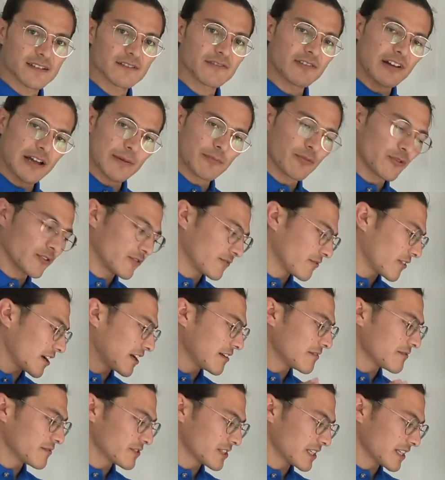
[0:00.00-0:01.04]

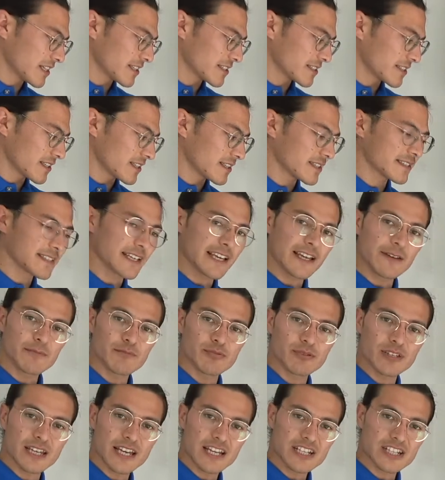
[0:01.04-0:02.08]
5.5, 6, same
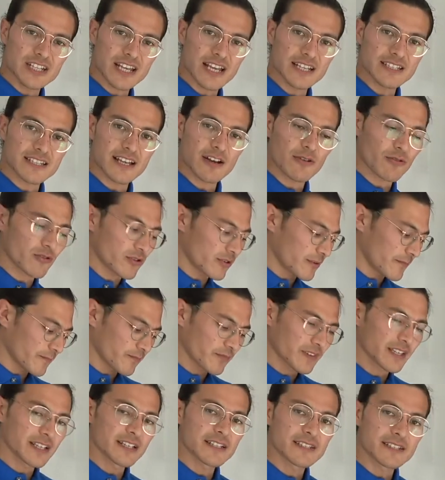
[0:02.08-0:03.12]
pH as our
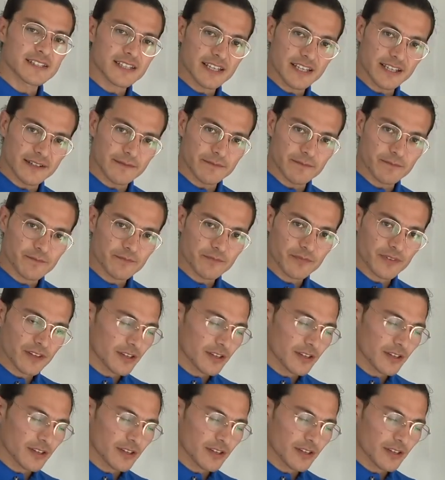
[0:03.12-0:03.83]
skin.